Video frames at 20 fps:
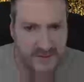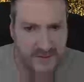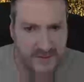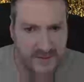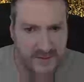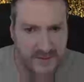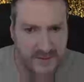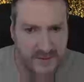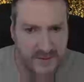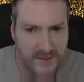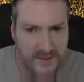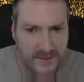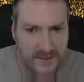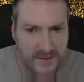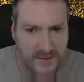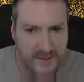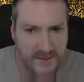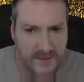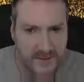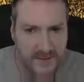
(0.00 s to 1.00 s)

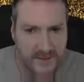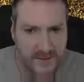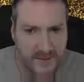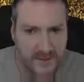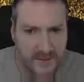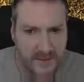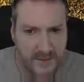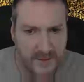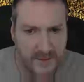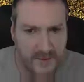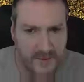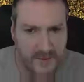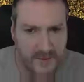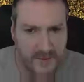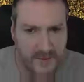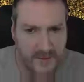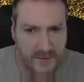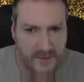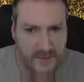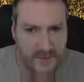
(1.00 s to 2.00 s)

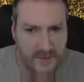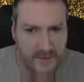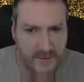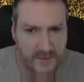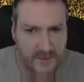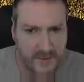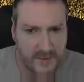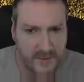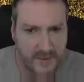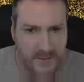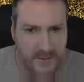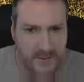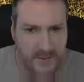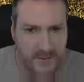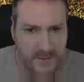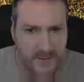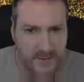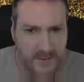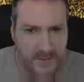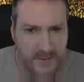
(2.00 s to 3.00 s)

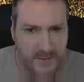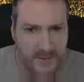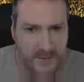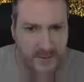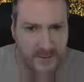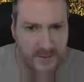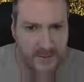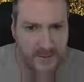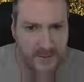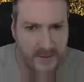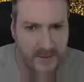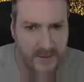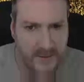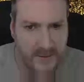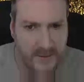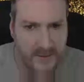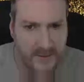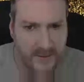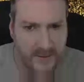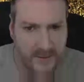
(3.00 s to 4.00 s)

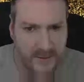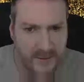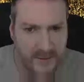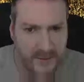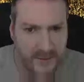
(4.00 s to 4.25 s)
(silence)